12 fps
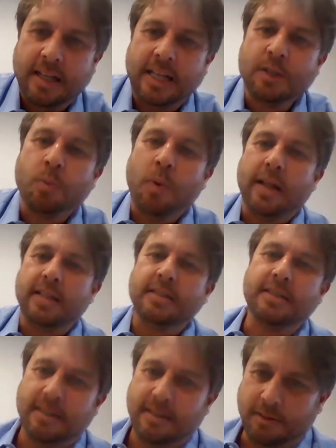as well
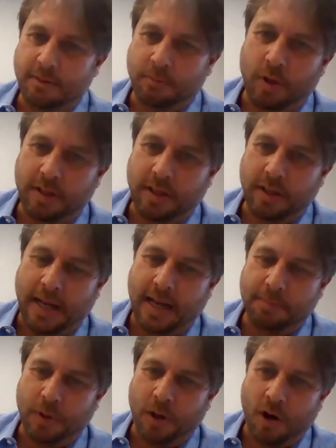as what the
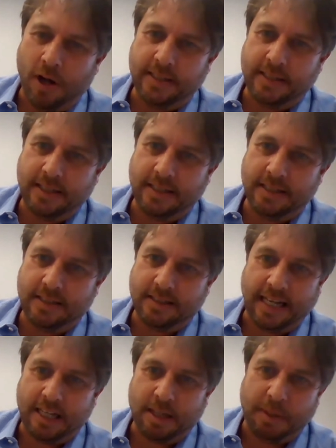part behind it is.
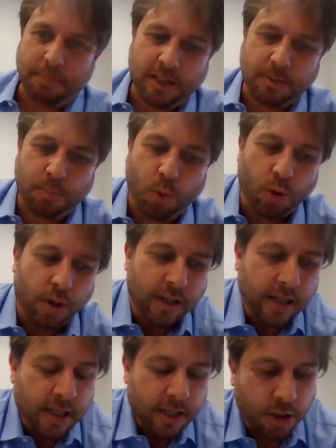That can be much more
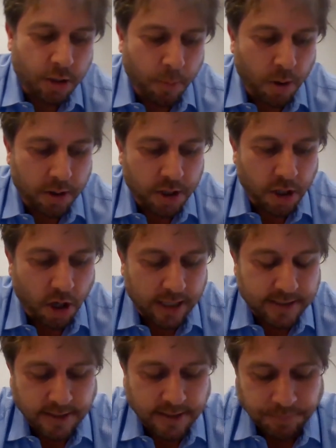
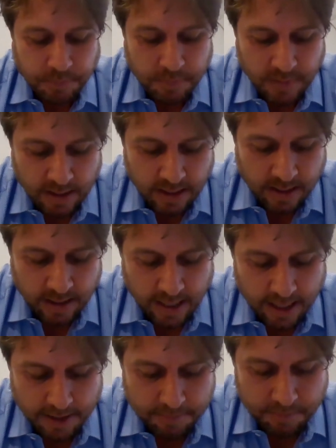commoditized.
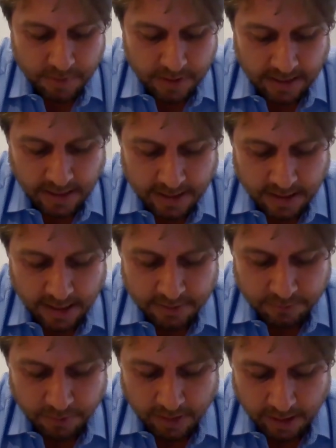And
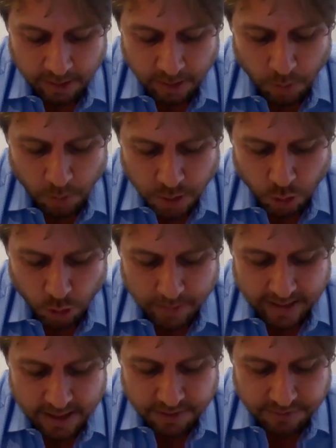I want to talk
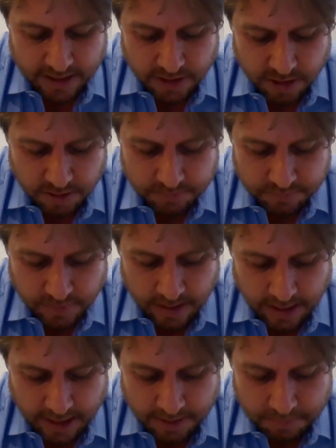about innovation
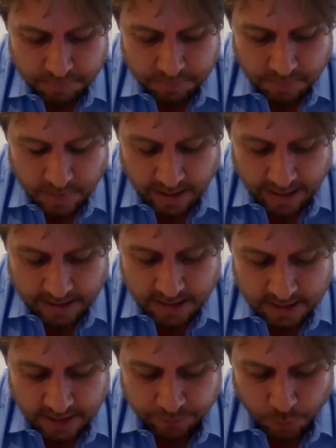and the
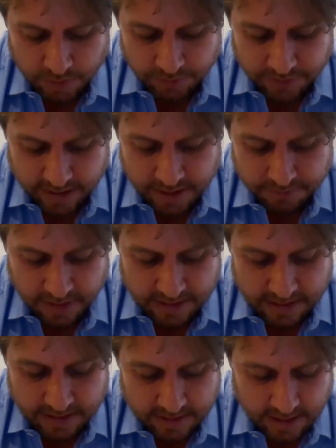difficulty for
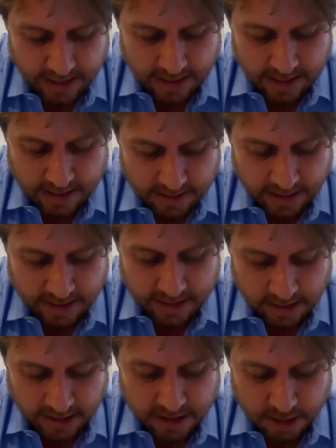innovating.
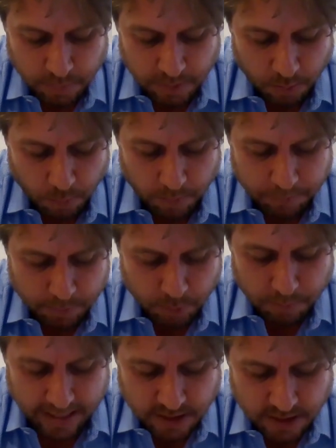And this is where I want people to
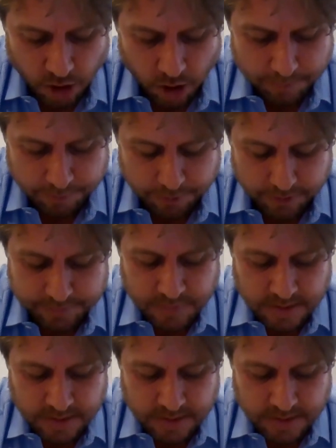make time for it.